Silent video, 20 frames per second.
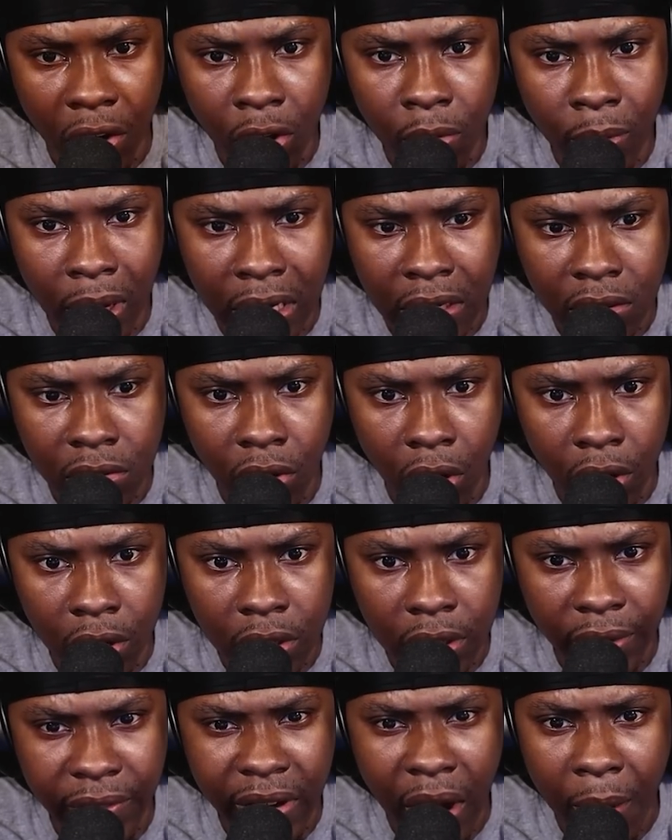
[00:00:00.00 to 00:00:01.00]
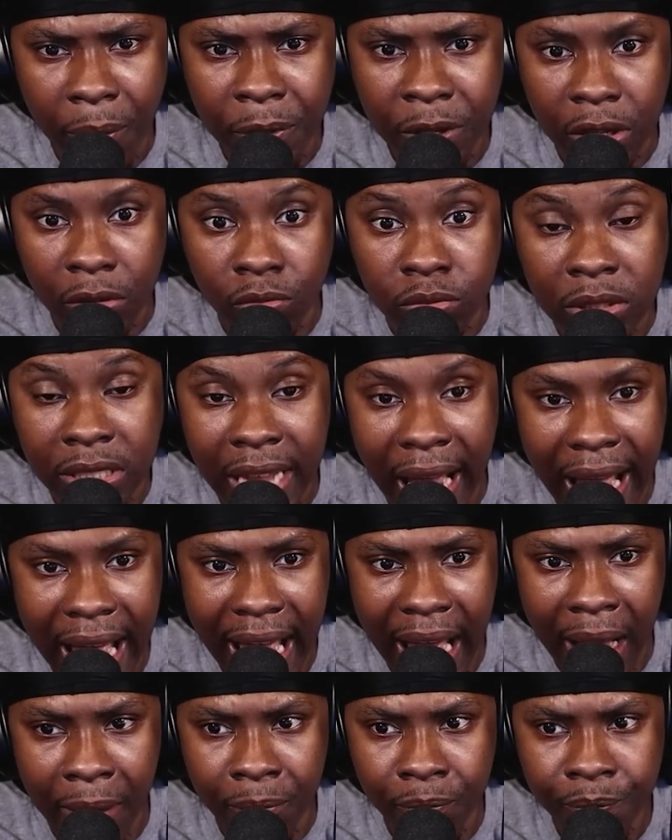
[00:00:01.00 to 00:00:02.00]
Oh, my God. They're up.
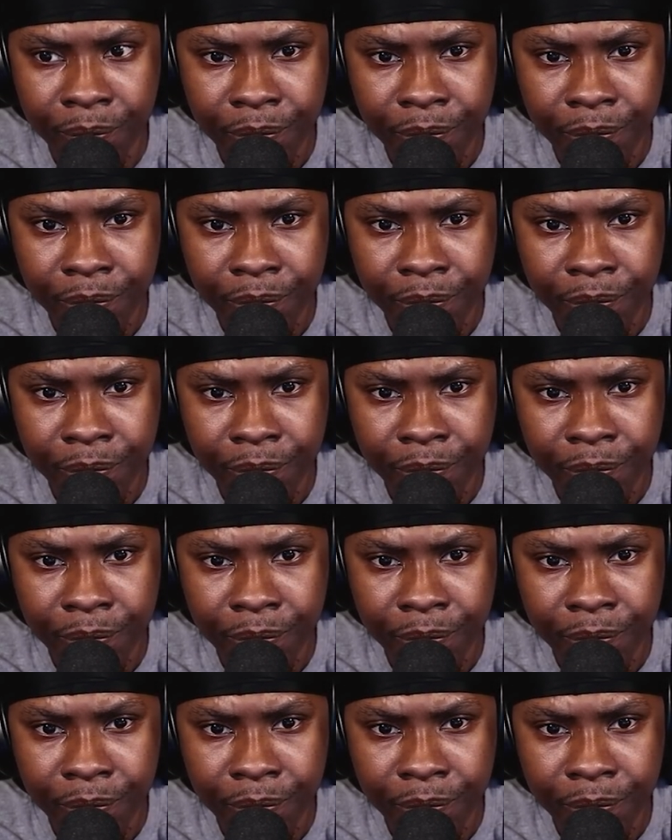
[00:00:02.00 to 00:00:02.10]
Damn.